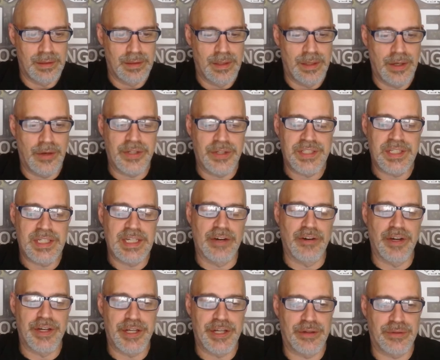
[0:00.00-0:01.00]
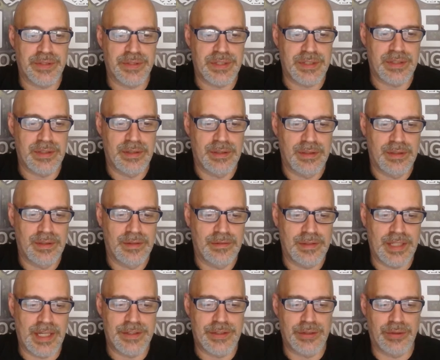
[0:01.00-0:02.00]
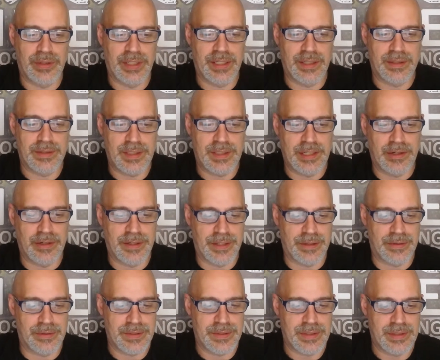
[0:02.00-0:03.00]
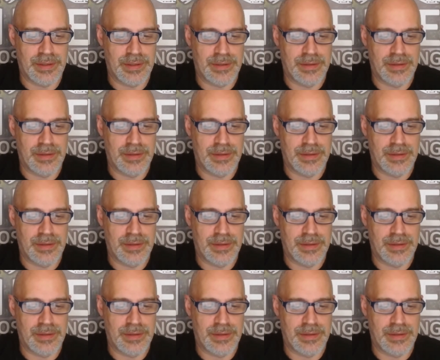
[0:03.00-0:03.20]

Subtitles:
Oh, it's Gyarados. That's who it is, Gyarados.